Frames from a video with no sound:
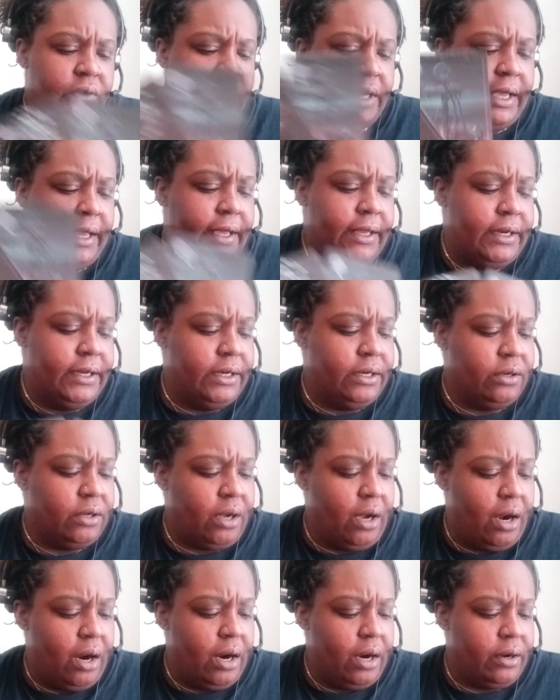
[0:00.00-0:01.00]
And in the
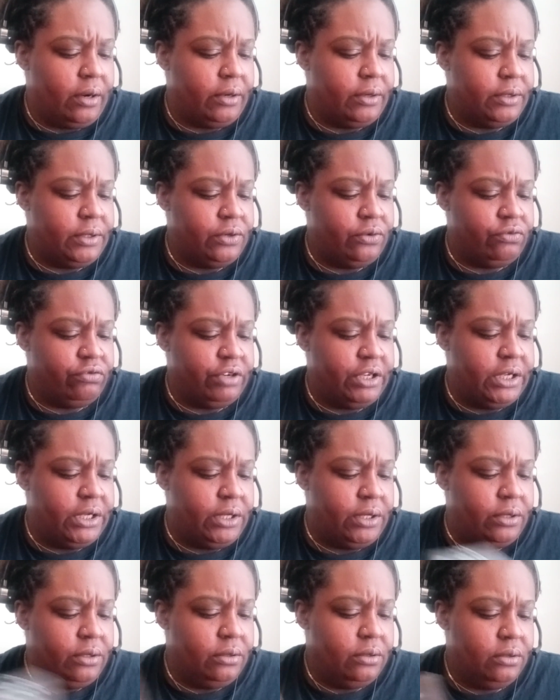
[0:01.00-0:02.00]
card, in the
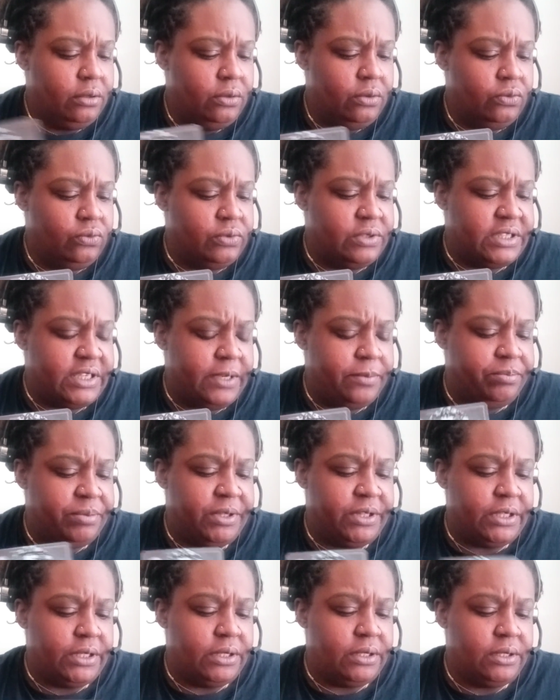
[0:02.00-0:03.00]
read, was
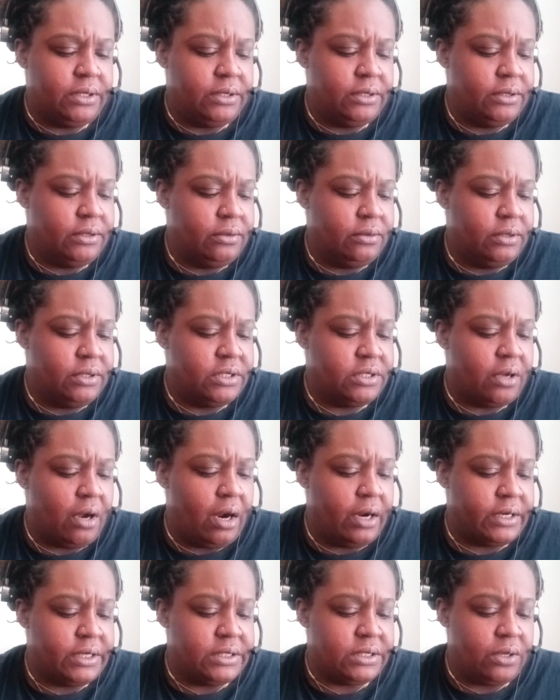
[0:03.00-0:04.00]
empathy. His
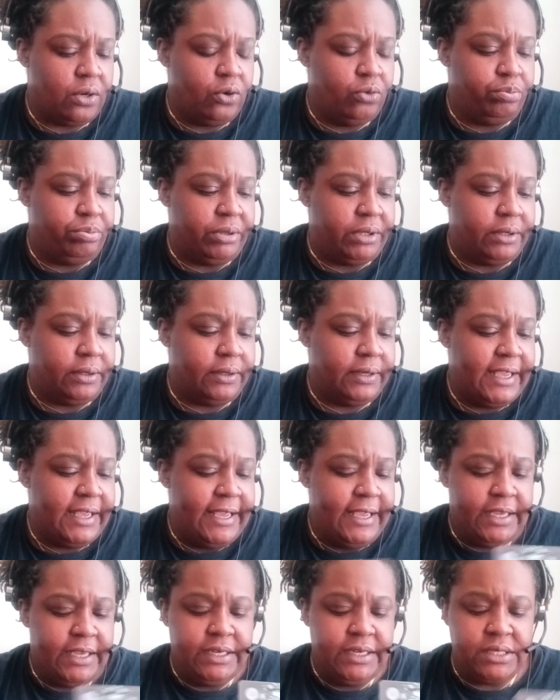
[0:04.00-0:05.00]
heart is open.
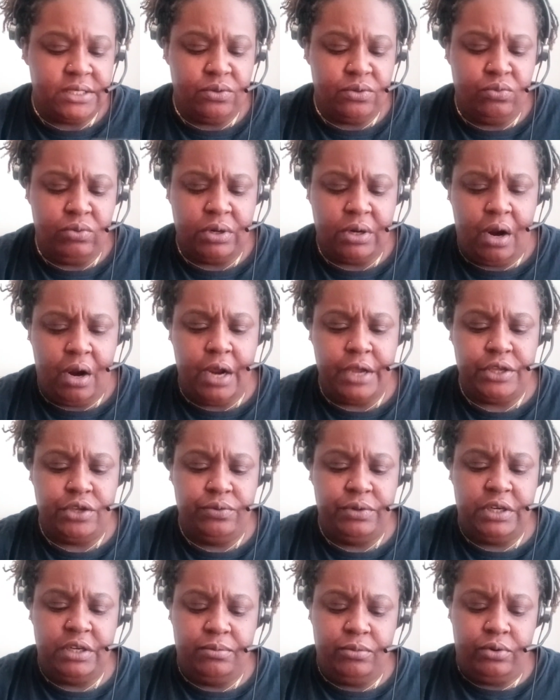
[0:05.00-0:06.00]
He doesn't want to
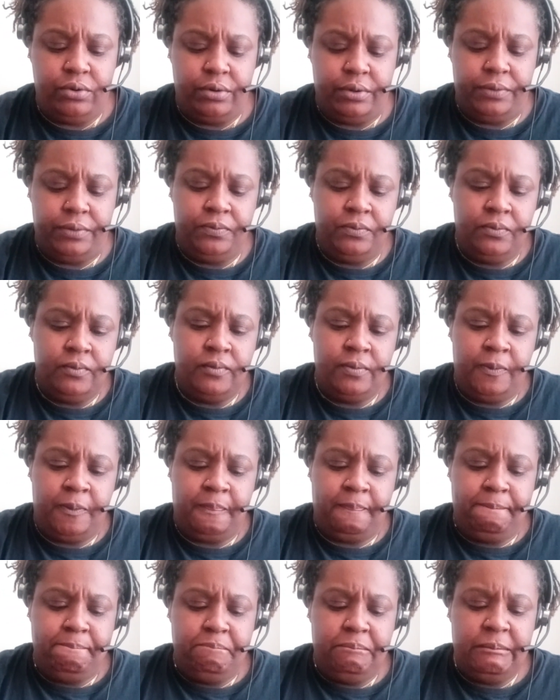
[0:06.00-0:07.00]
argue anymore.
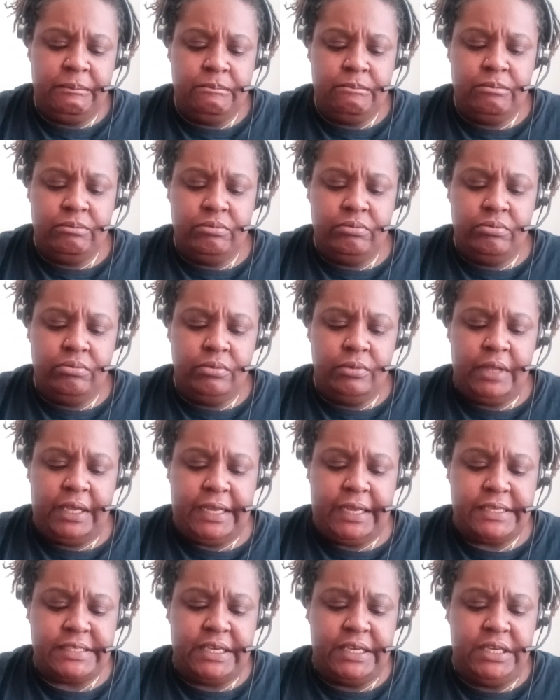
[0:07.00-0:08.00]

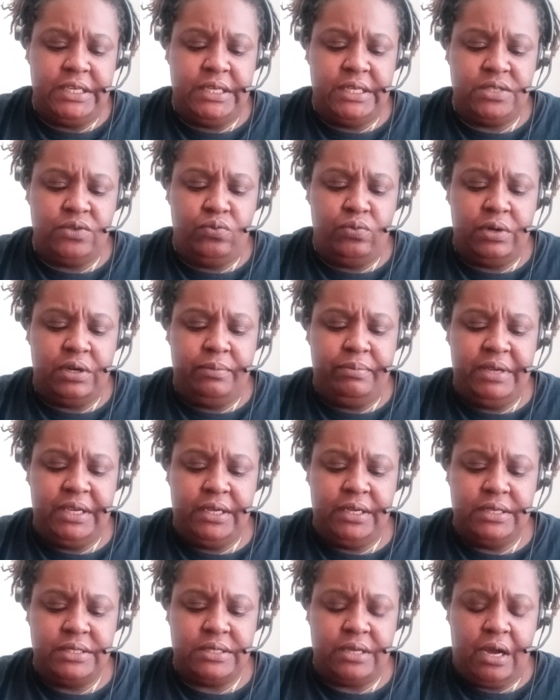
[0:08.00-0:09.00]
Like I said, he doesn't want to
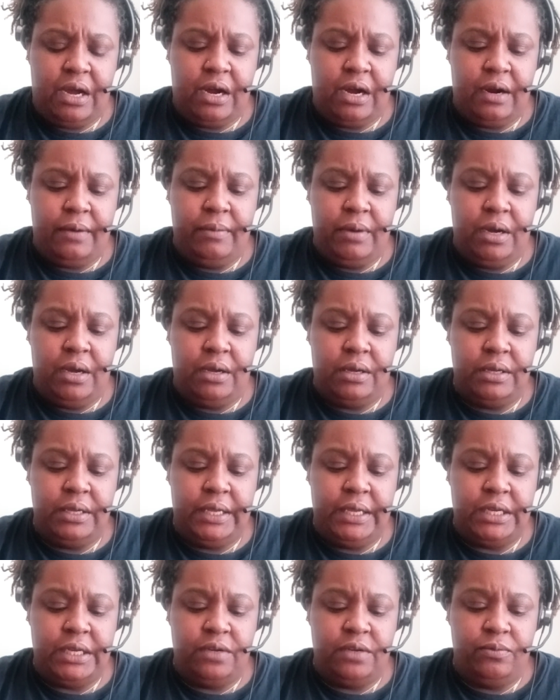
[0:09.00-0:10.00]
be in his karma
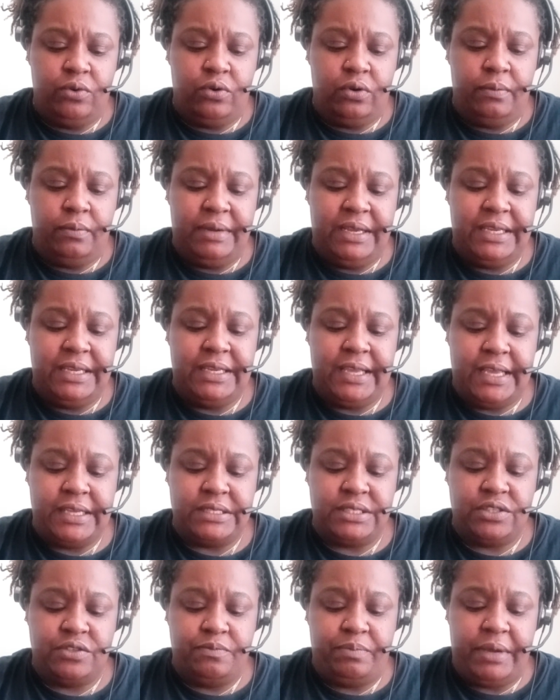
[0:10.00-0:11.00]
anymore, but he
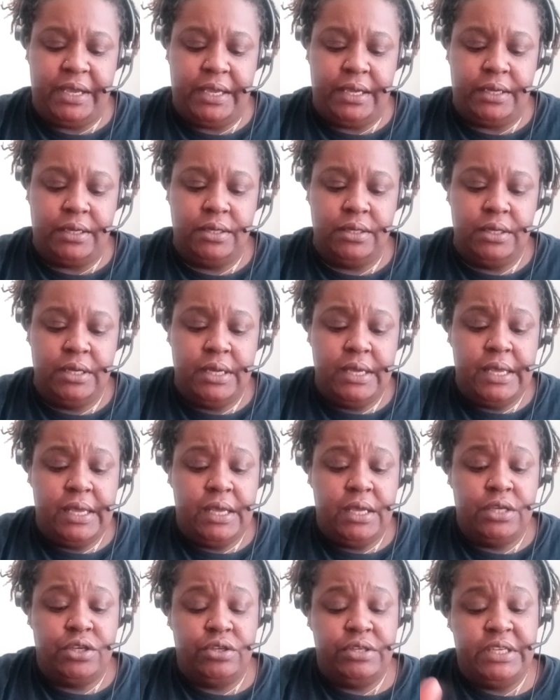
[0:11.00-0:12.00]
has to pay.
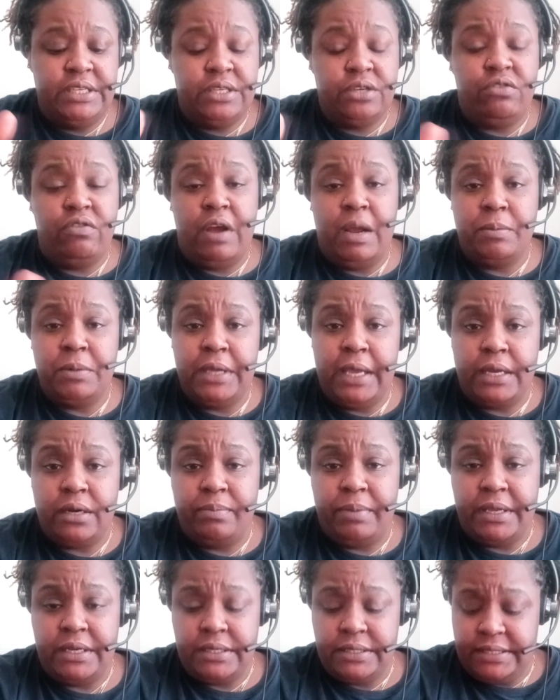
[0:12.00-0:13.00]
You did the crime, you got
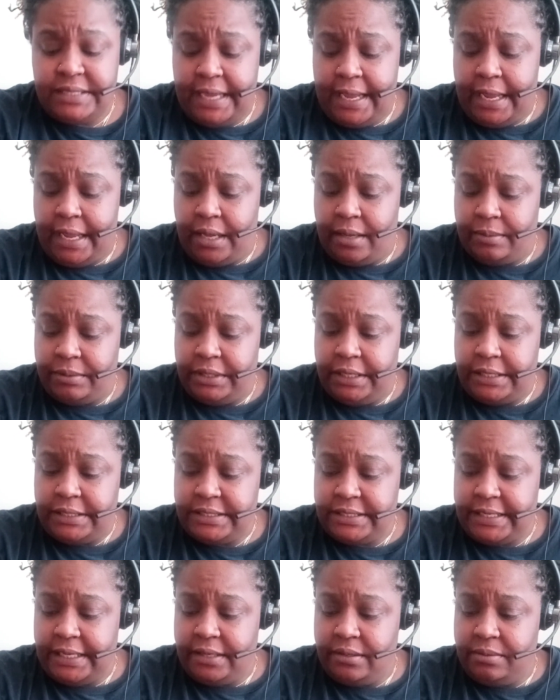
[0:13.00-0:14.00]
to pay the time. You
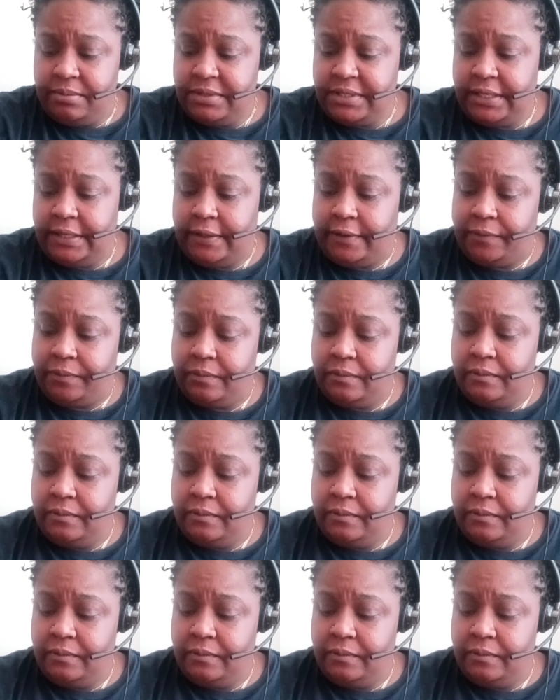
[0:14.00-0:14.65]
understand what I'm saying?